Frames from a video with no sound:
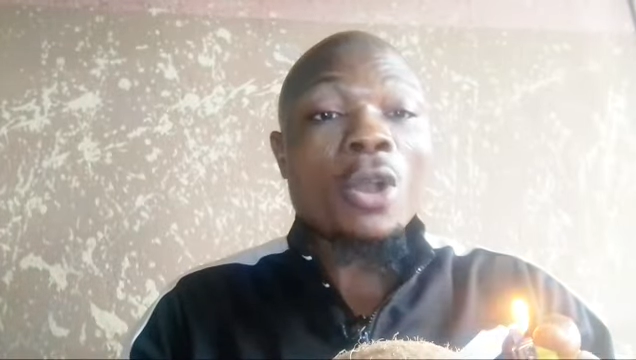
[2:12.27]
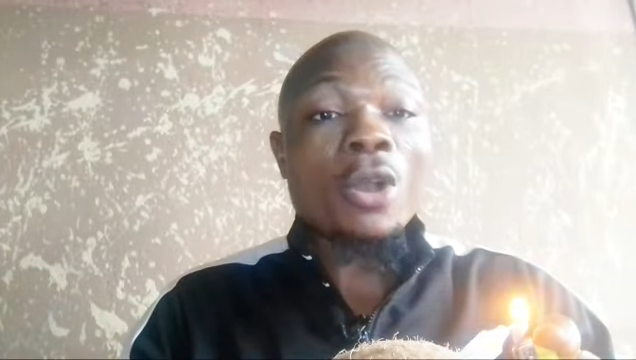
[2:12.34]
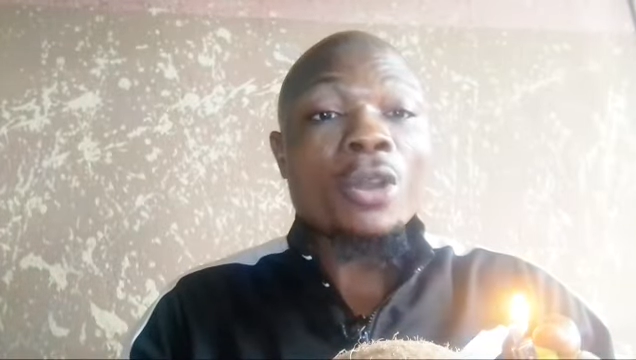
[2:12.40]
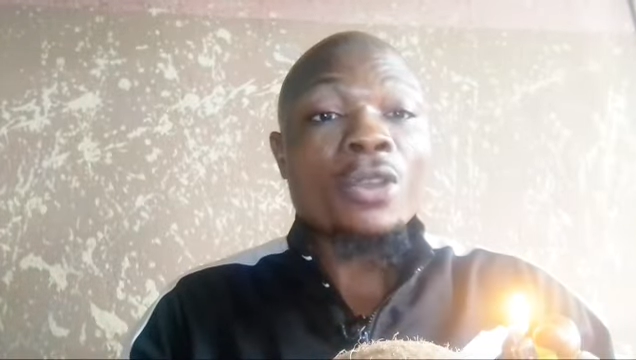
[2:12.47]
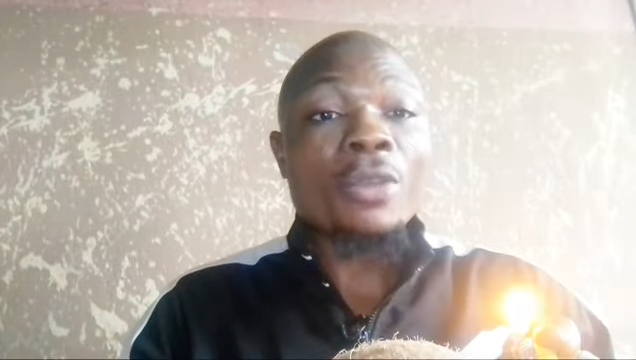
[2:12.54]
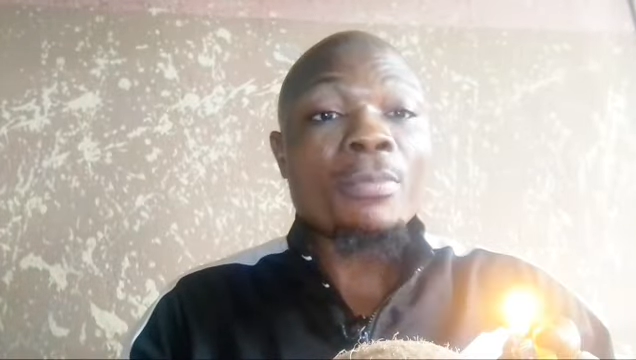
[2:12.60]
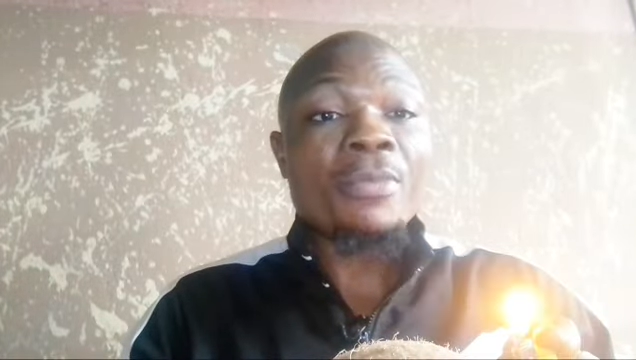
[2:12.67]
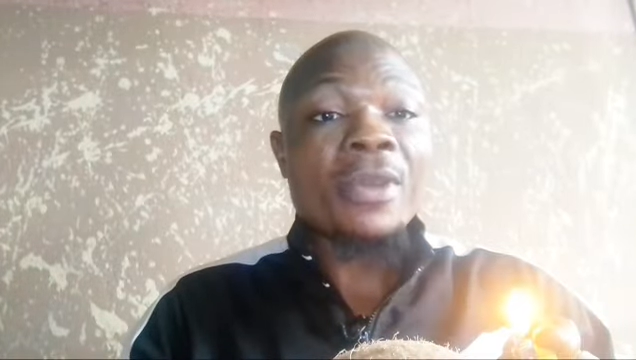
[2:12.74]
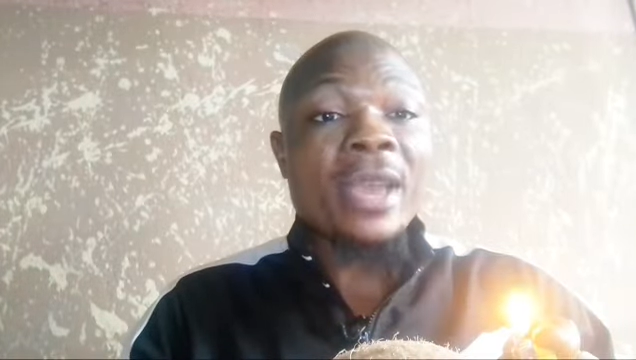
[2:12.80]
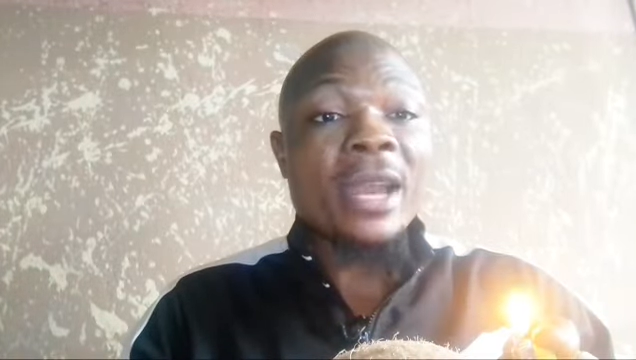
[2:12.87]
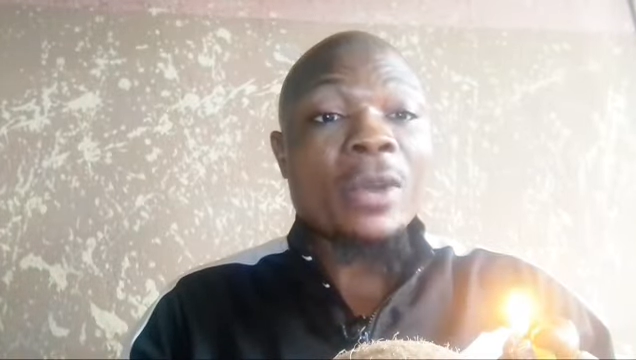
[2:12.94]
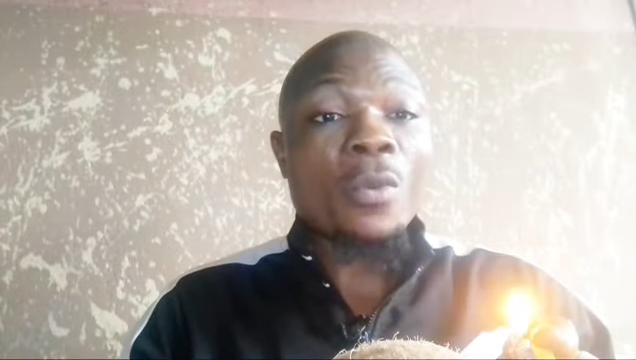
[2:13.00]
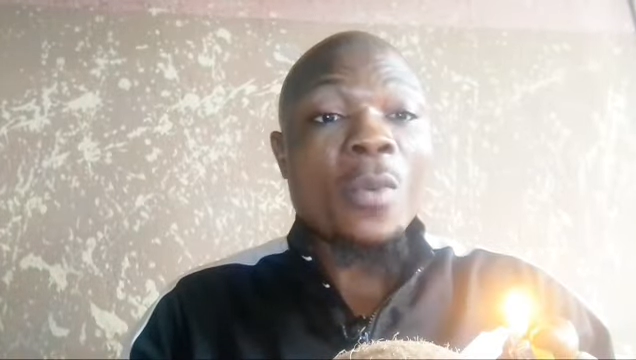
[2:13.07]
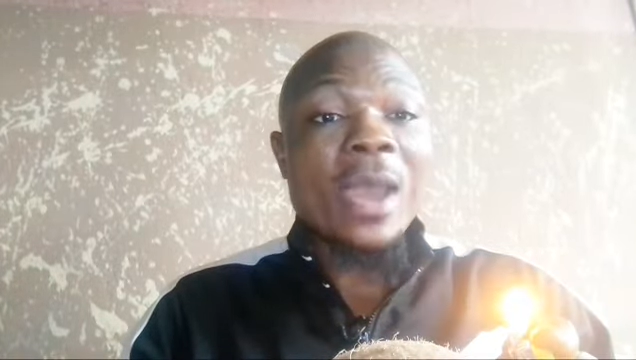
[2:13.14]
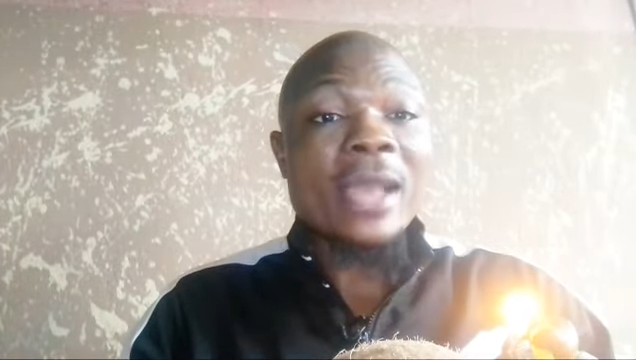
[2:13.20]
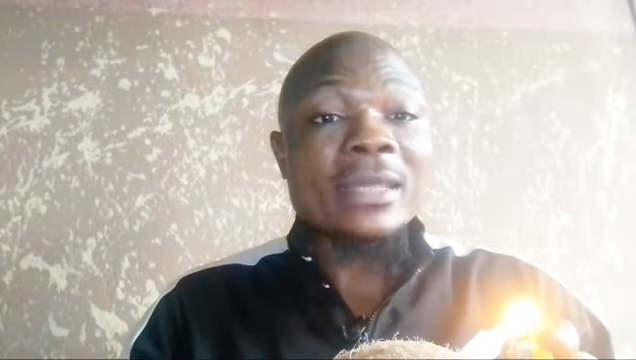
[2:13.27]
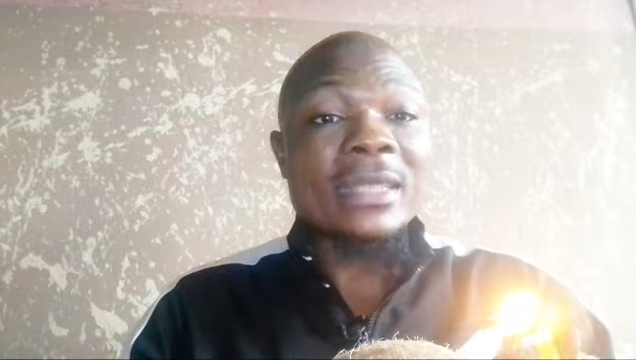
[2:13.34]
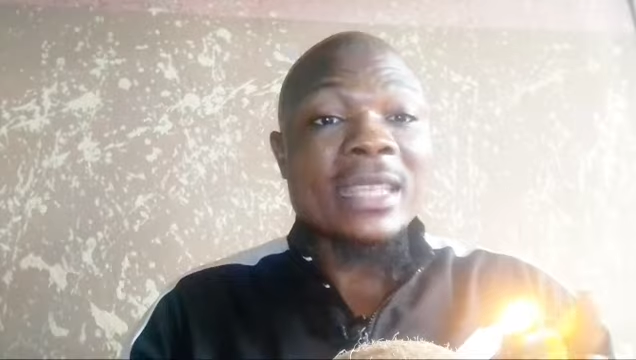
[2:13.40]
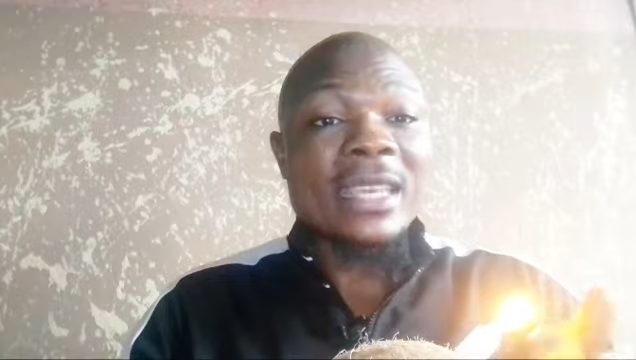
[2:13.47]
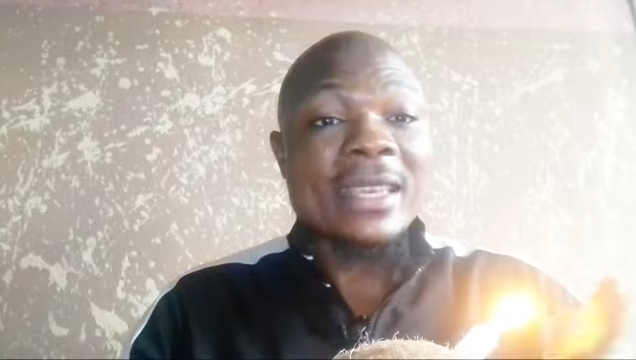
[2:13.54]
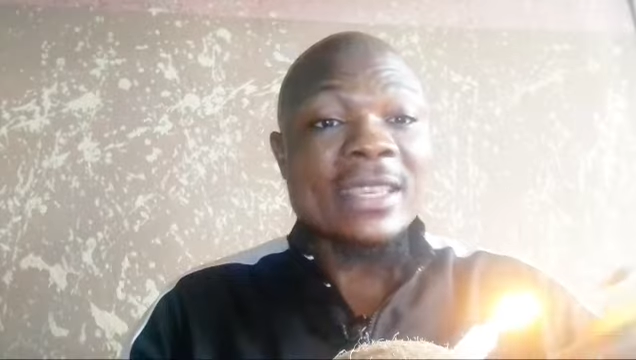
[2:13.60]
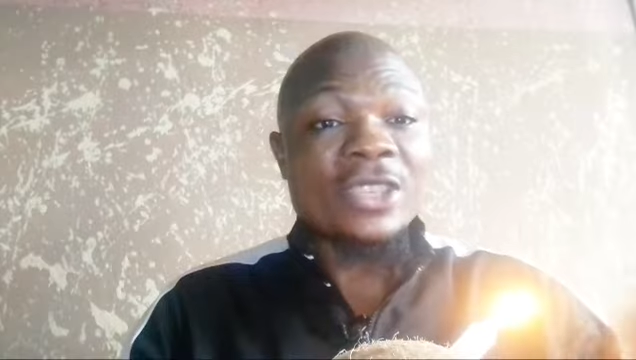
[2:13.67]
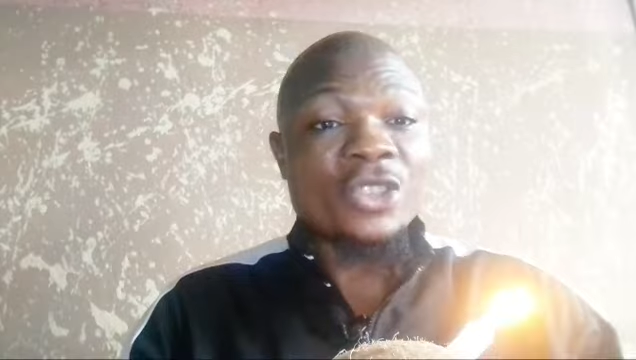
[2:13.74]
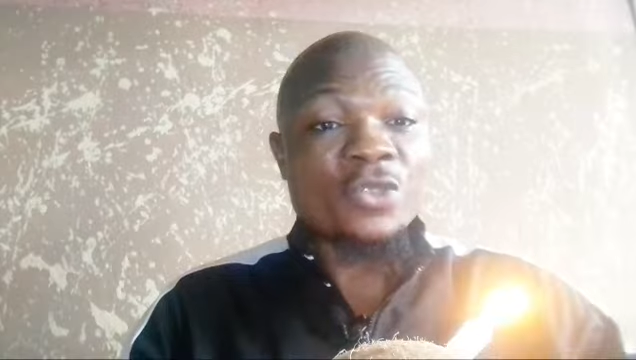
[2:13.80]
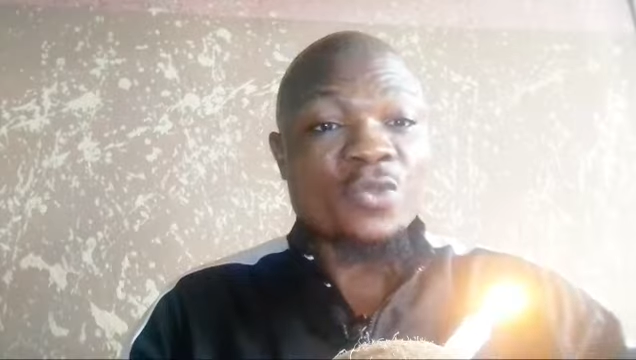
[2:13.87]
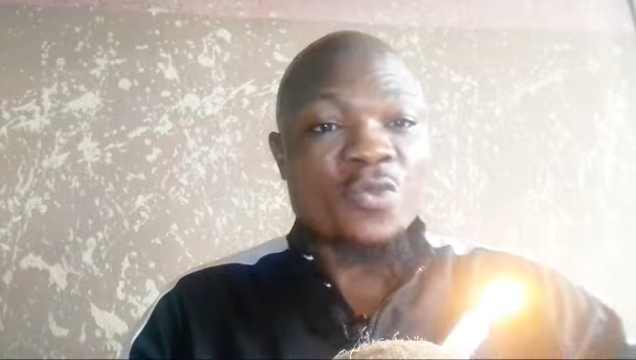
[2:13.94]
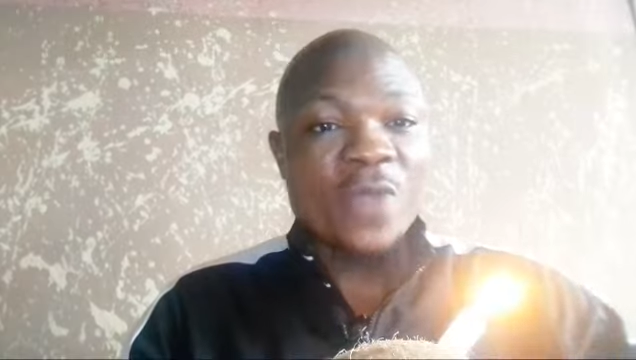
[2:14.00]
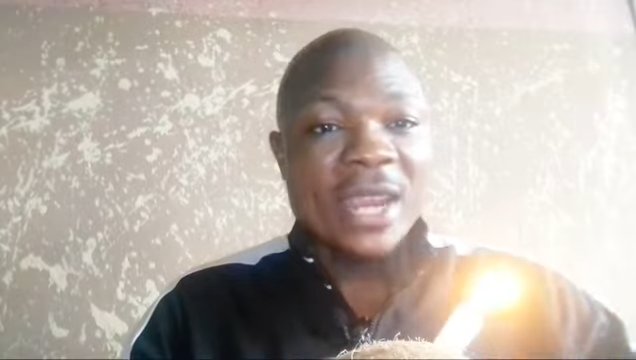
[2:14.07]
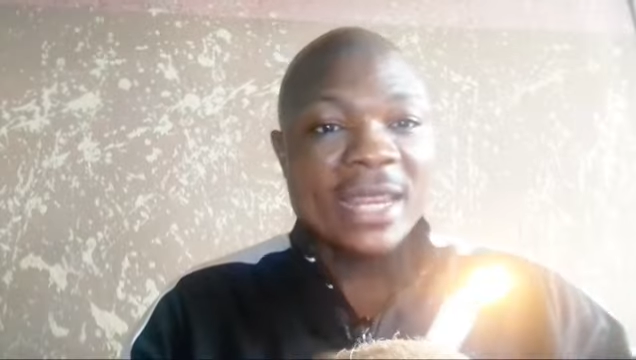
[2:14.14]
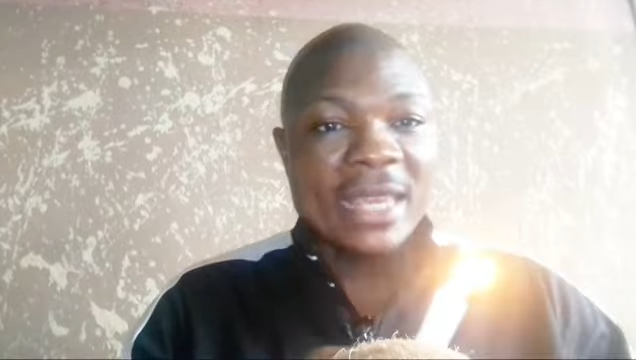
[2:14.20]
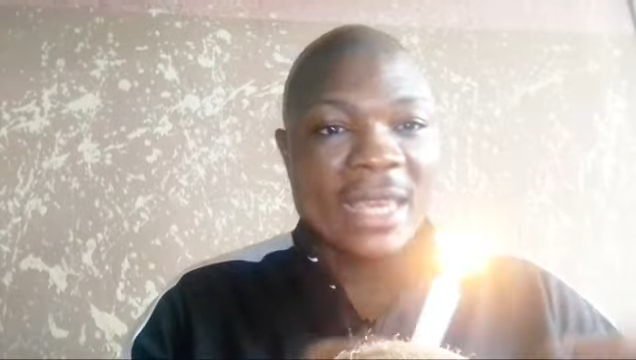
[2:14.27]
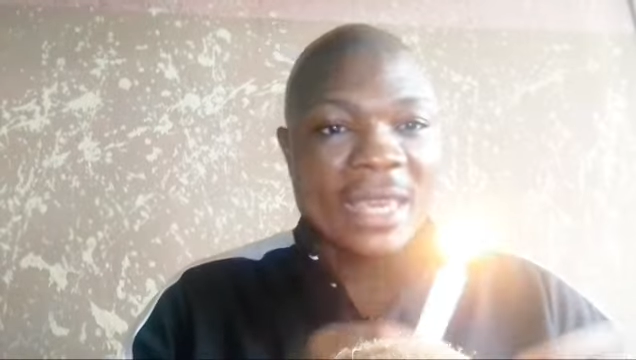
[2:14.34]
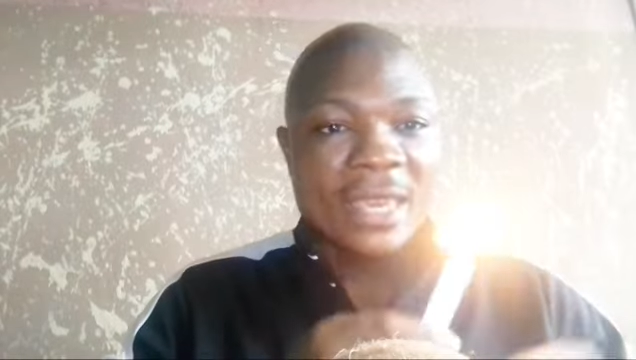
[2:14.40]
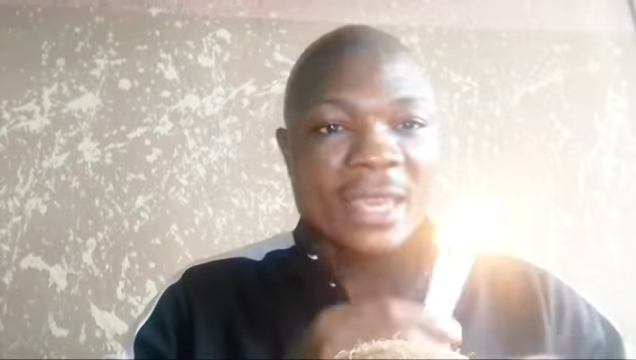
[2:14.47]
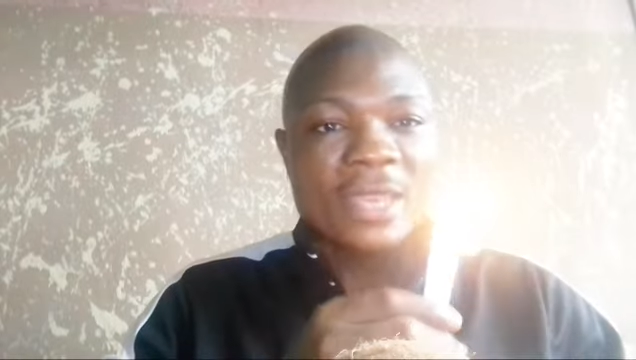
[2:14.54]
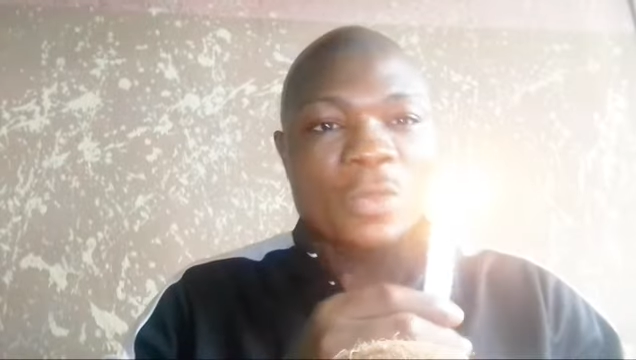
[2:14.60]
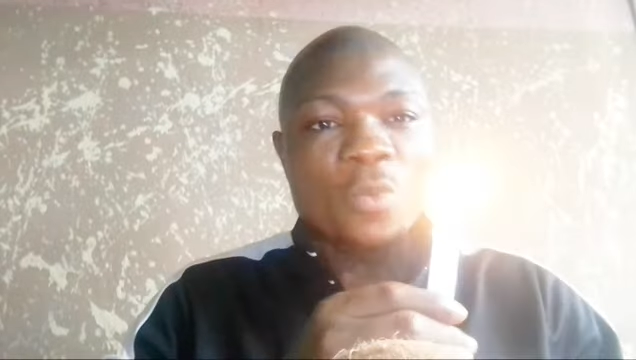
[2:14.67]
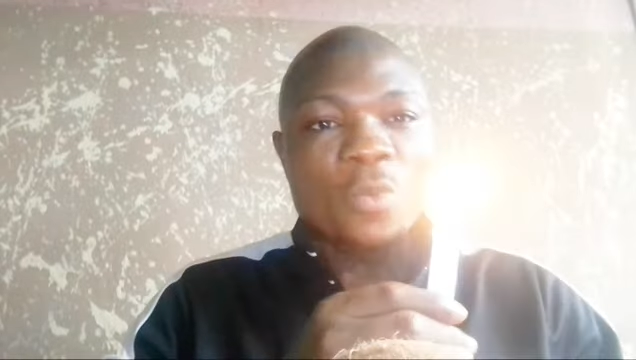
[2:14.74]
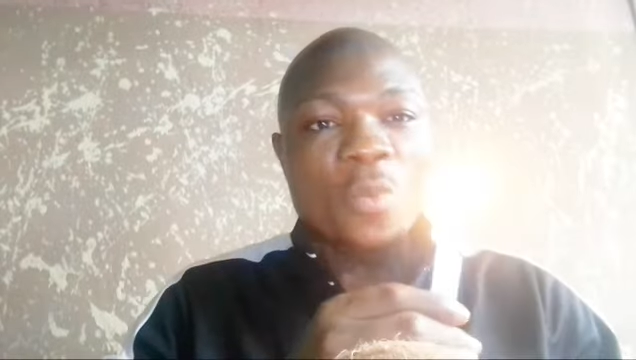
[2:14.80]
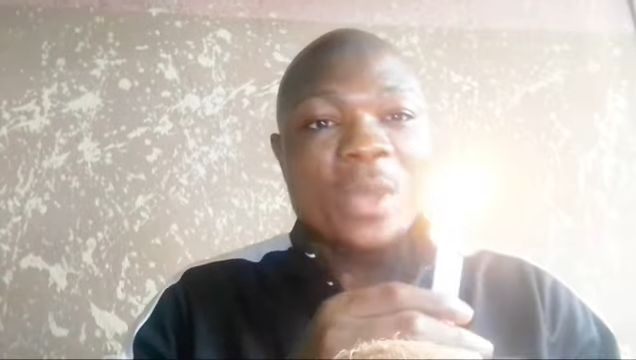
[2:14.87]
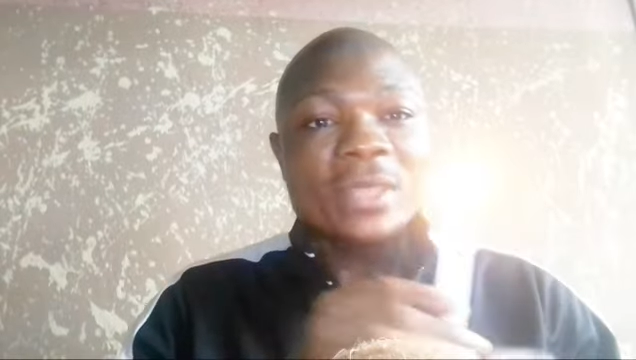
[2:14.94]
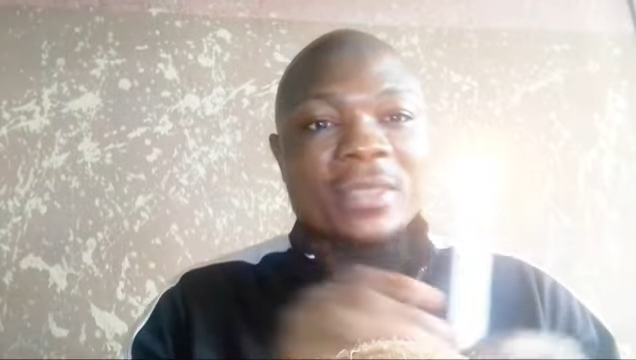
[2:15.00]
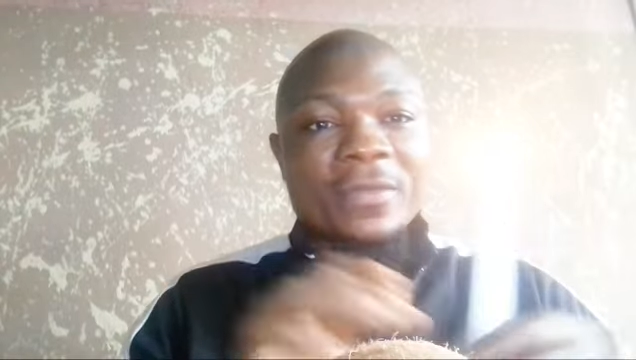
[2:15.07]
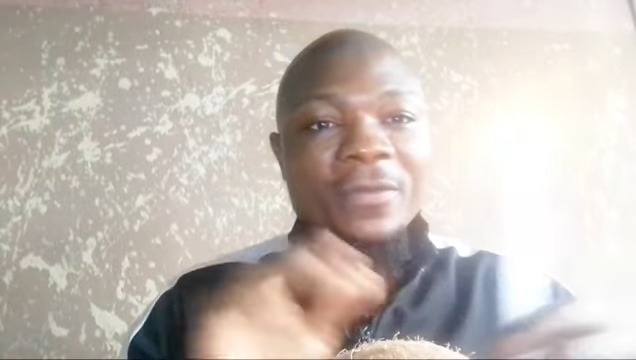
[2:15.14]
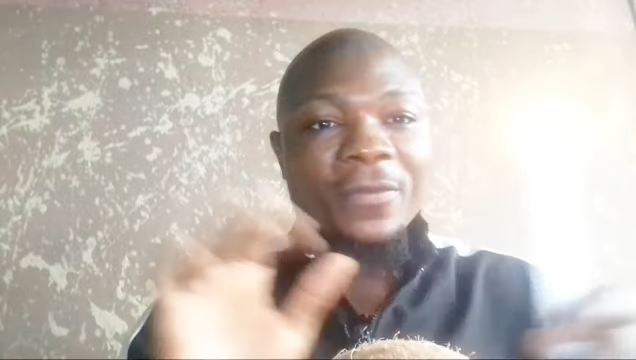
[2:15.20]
all your prayer requests is ready, waiting